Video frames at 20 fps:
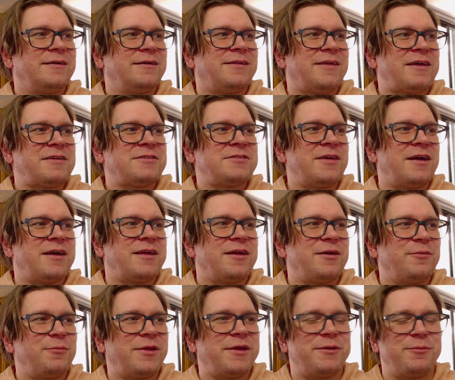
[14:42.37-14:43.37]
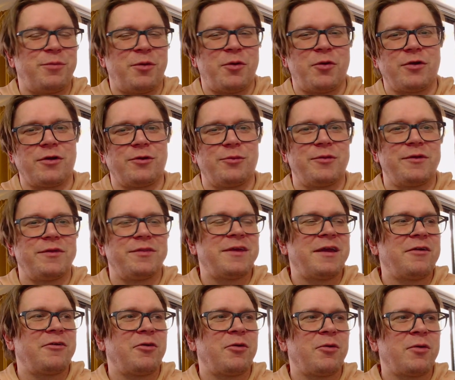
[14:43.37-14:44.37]
last night I played poker with
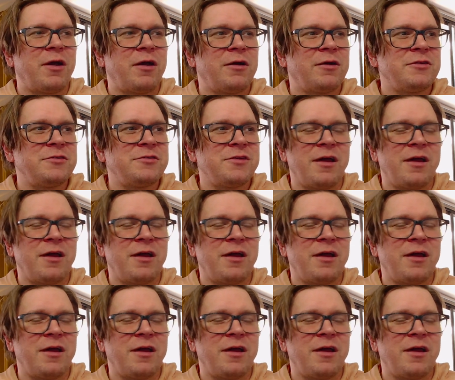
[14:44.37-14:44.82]
tarot cards.